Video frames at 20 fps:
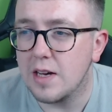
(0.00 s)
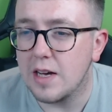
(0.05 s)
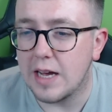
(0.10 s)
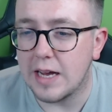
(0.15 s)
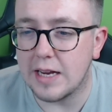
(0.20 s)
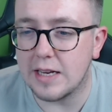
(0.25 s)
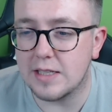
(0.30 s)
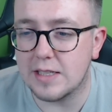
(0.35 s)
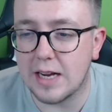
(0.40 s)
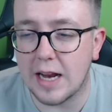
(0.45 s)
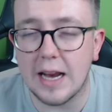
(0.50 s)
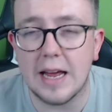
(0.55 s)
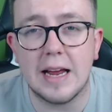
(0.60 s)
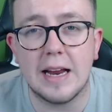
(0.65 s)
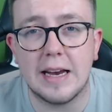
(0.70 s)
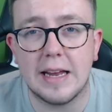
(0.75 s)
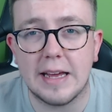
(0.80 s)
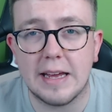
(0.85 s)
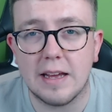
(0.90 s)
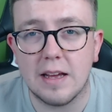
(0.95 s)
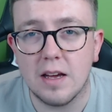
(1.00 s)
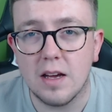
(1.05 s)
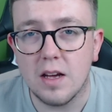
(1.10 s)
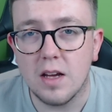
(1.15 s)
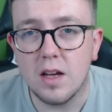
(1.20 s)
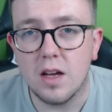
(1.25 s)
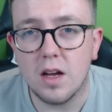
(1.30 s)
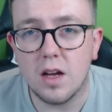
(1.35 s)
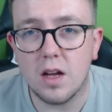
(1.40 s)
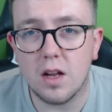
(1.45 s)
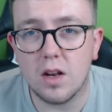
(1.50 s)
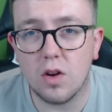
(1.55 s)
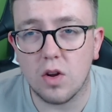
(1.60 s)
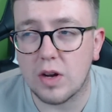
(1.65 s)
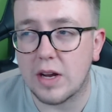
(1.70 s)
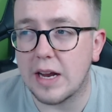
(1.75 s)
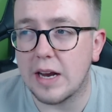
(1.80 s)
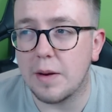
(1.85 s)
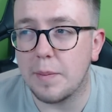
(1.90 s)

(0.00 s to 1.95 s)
He's clearly looking